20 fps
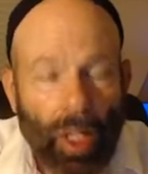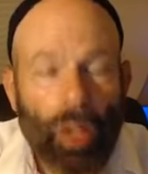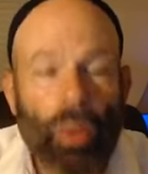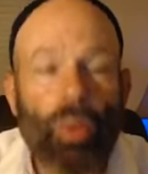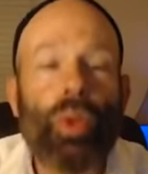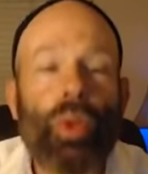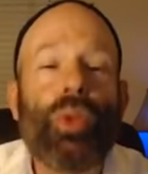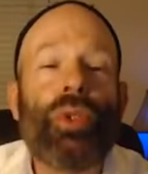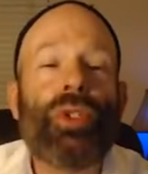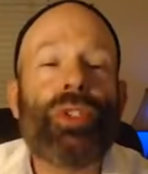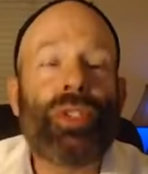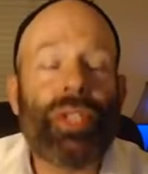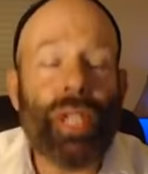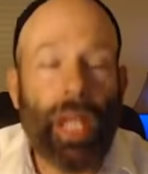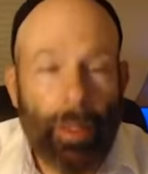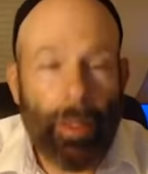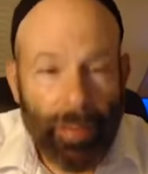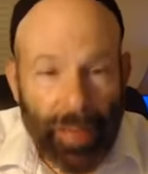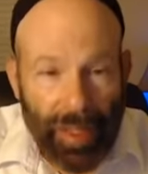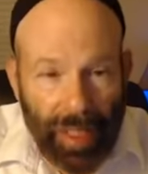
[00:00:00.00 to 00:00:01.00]
We will
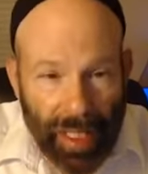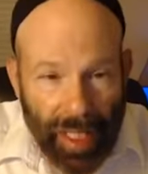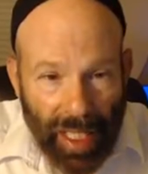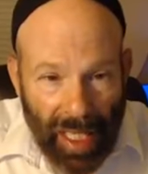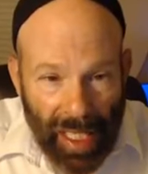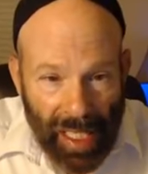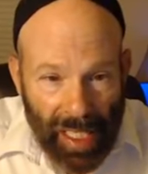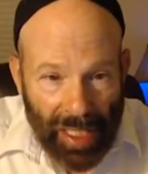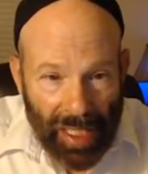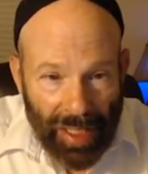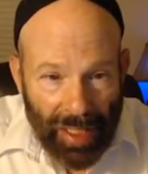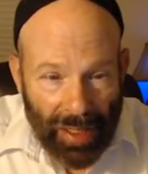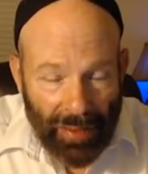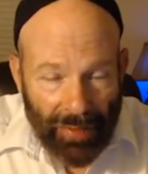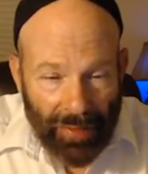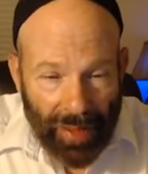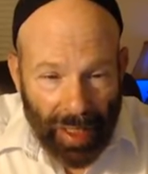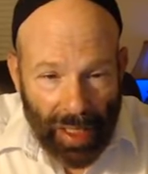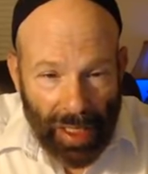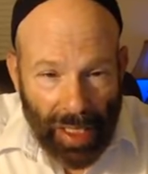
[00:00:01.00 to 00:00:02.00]
stop at the end
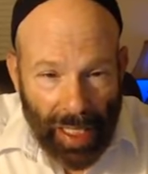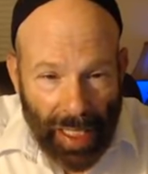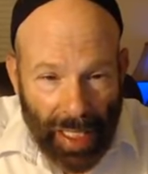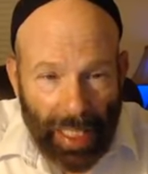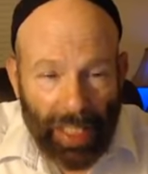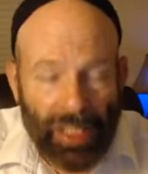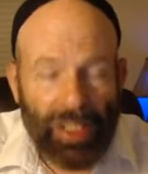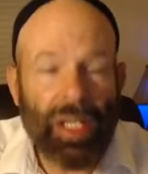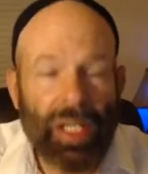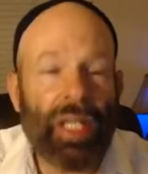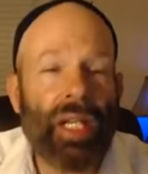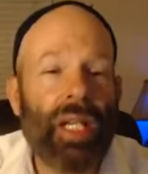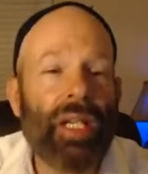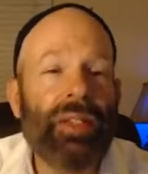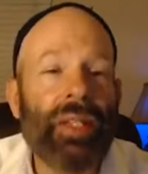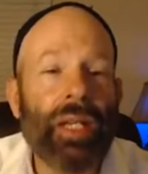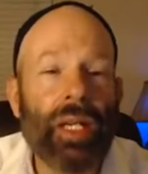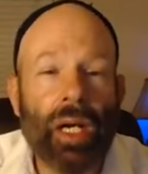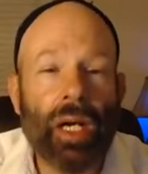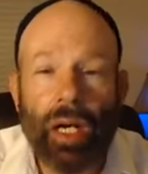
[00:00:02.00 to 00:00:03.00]
of the class, and I'll
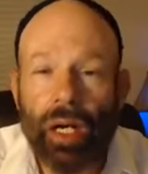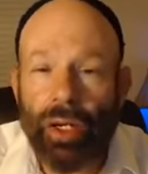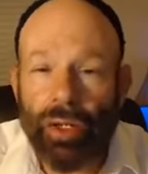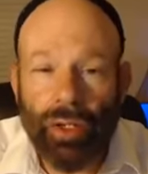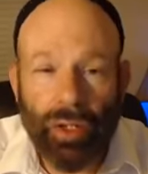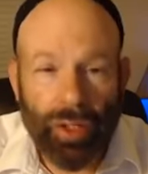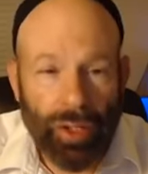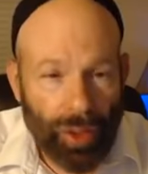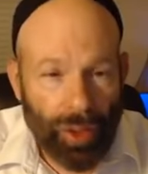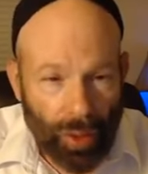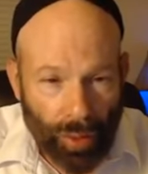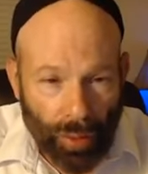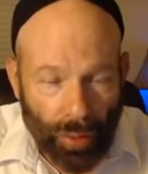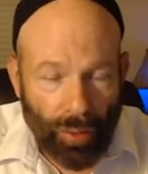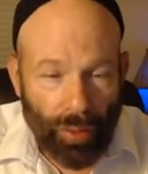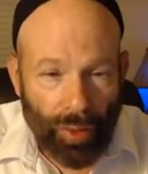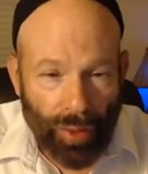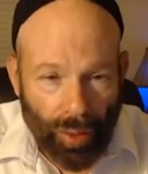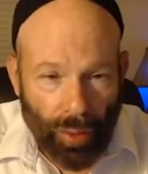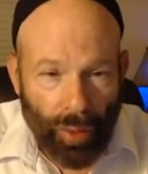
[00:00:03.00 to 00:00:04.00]
take all your
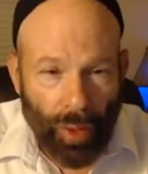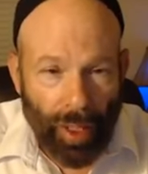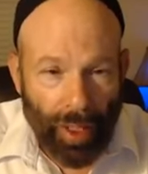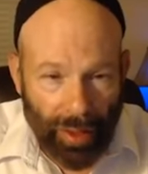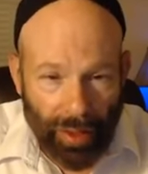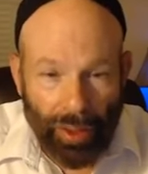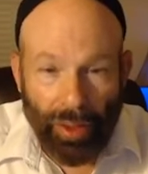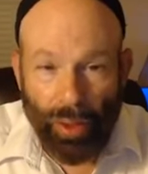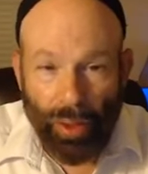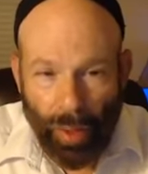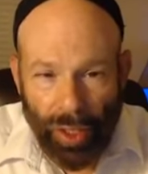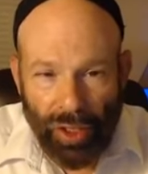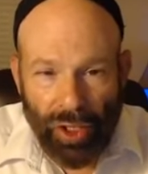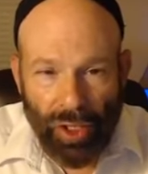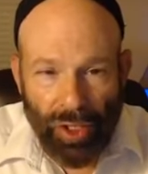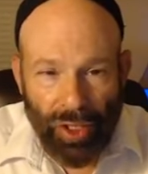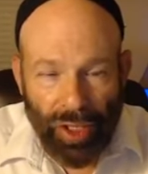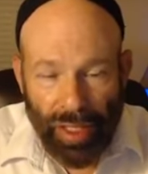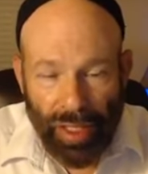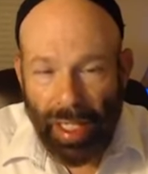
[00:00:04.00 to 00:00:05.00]

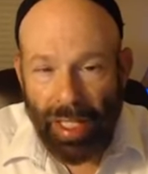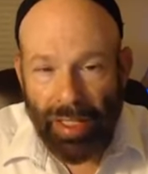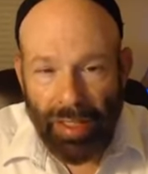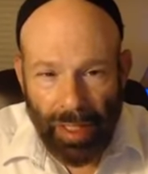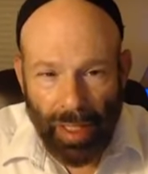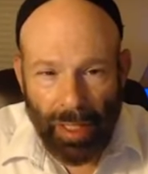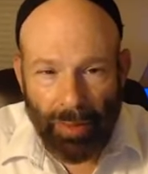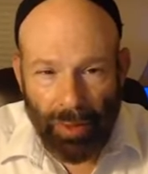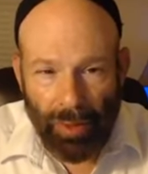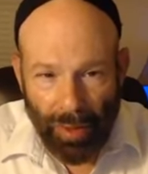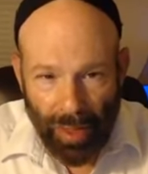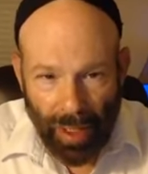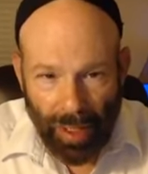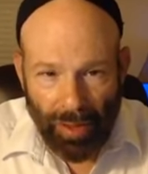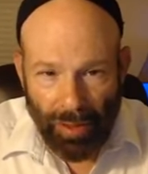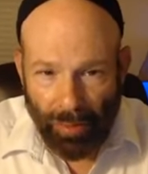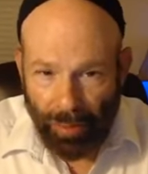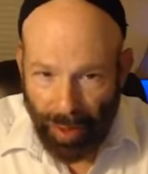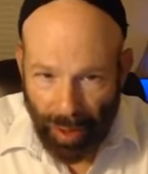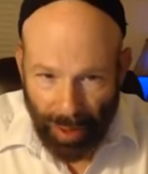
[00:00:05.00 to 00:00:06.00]
questions at that time. Okay,
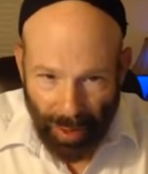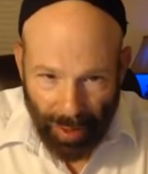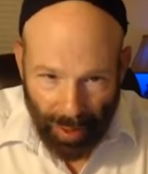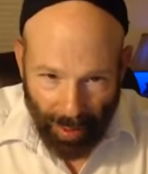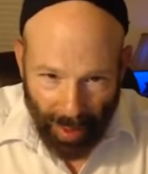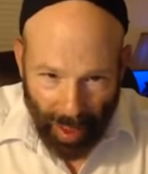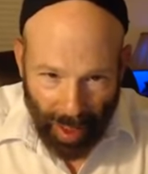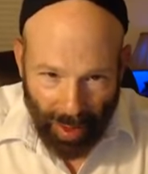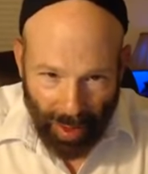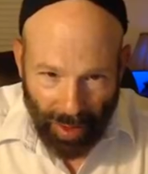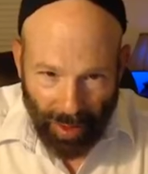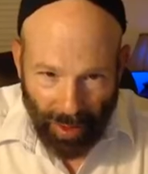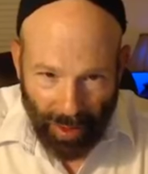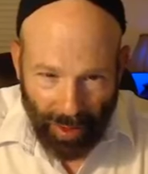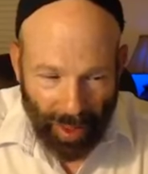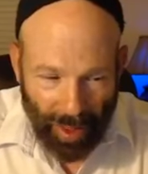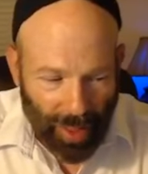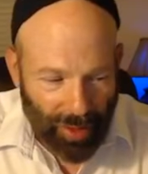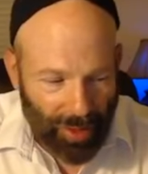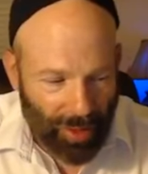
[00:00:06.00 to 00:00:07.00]
so please don't ask
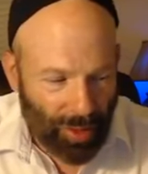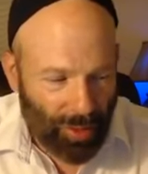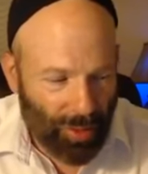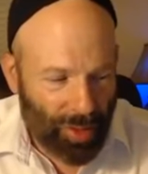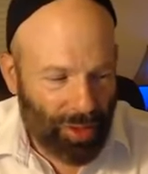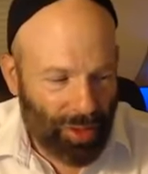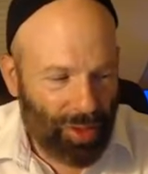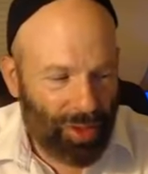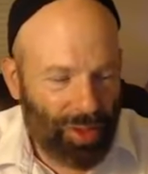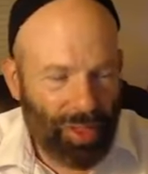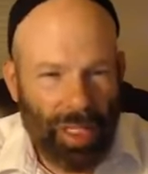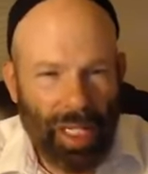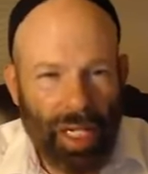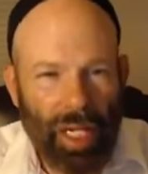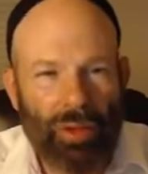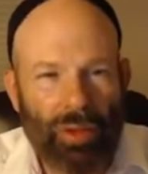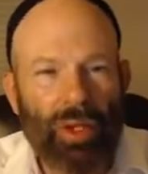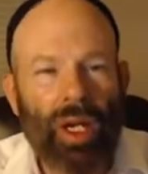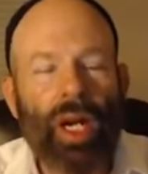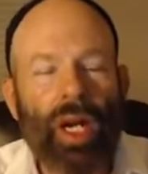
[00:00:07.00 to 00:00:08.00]
your questions
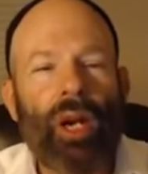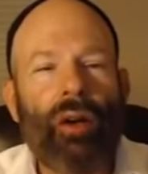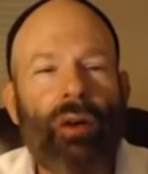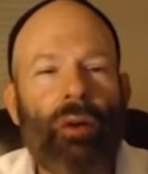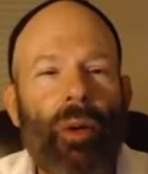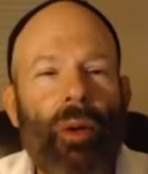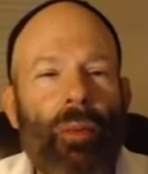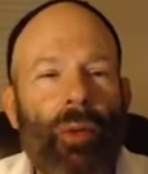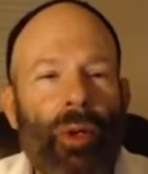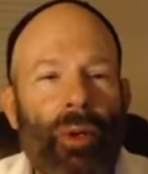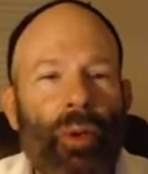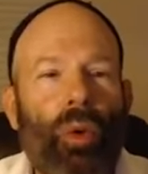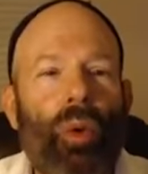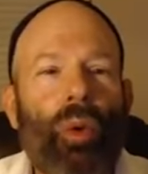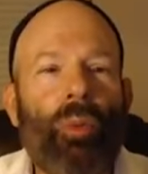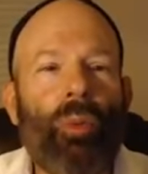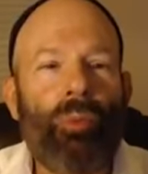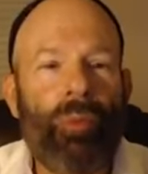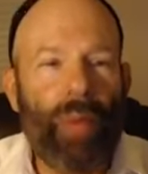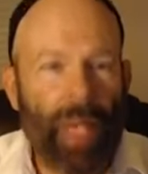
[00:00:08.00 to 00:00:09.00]
now. Remember, an
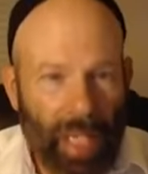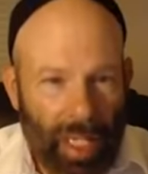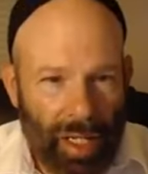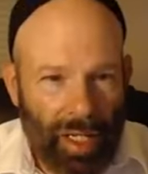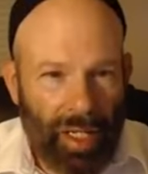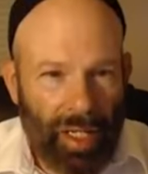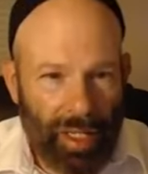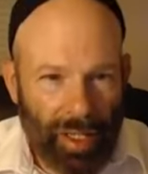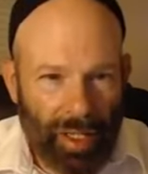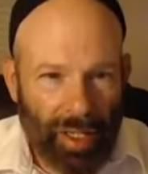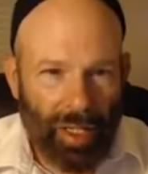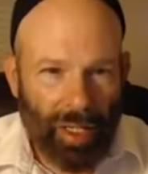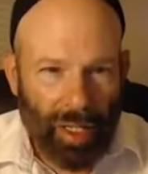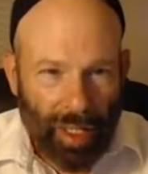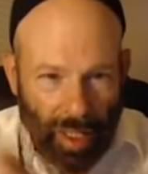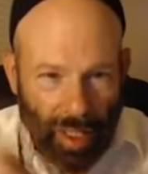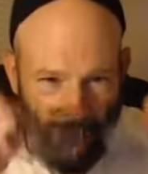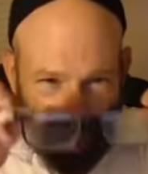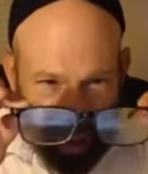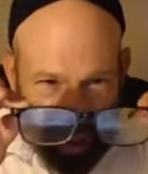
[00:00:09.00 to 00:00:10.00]
old man here.
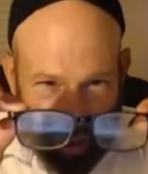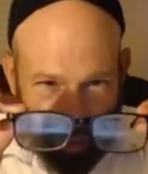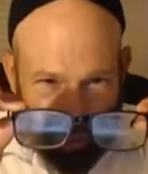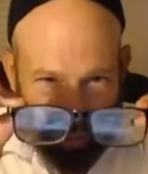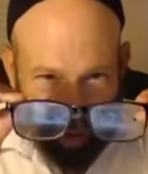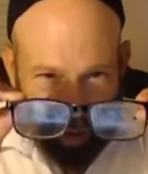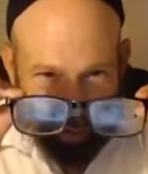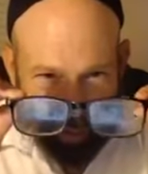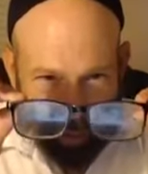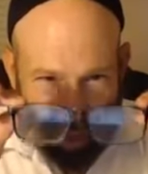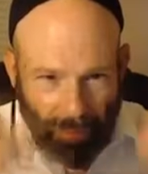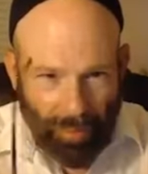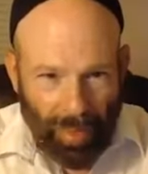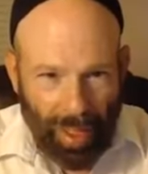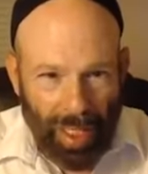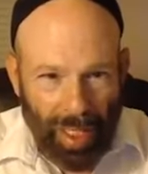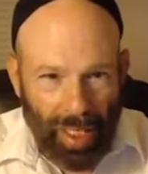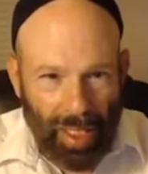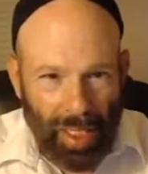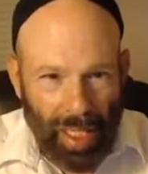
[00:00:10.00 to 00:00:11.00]
I got to read with my
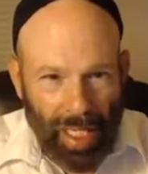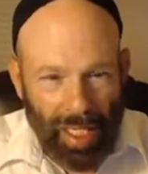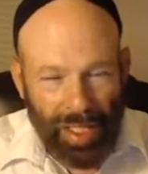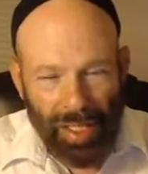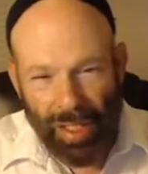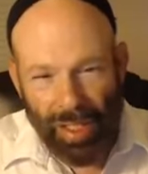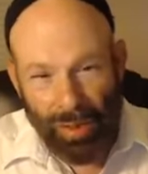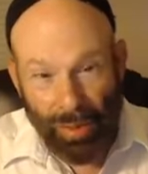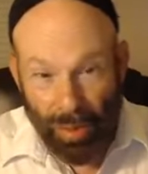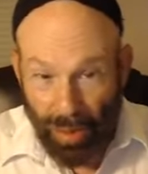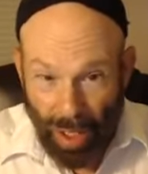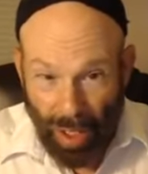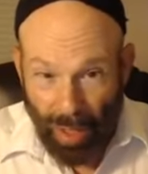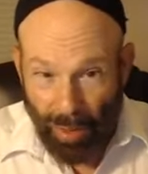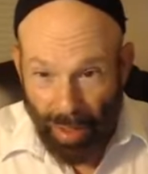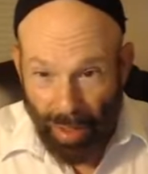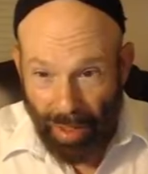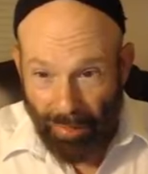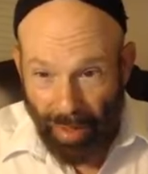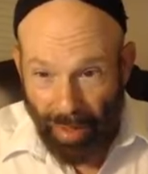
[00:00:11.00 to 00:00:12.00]
reading glasses, which I
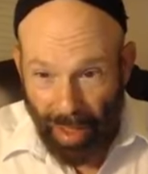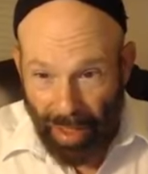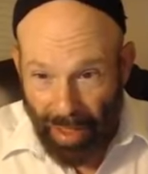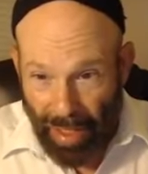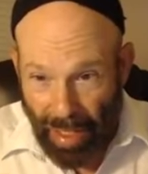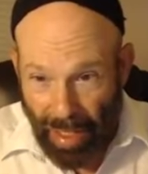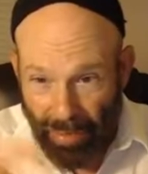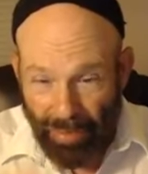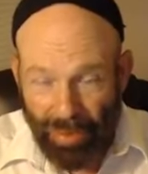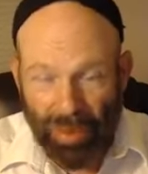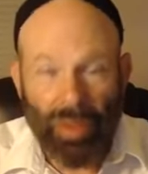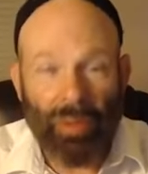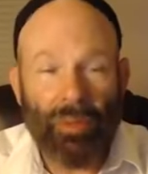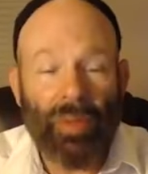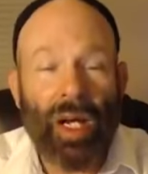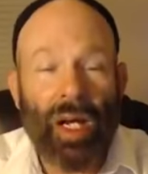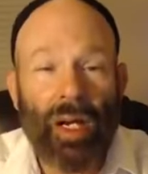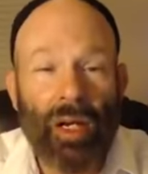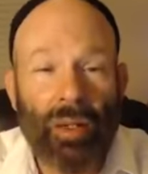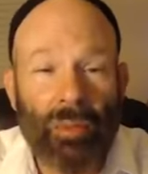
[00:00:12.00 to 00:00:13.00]
don't have on now, so I'm
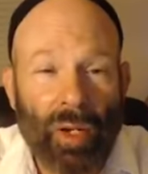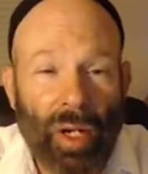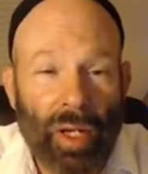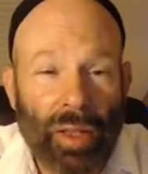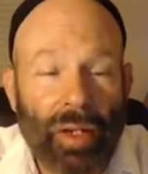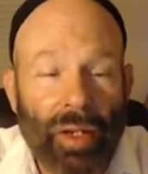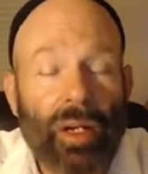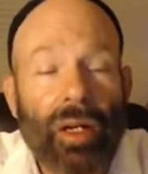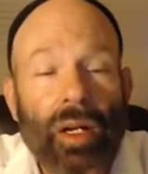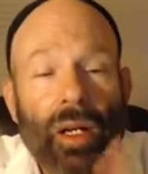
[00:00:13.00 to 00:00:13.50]
not going to bother.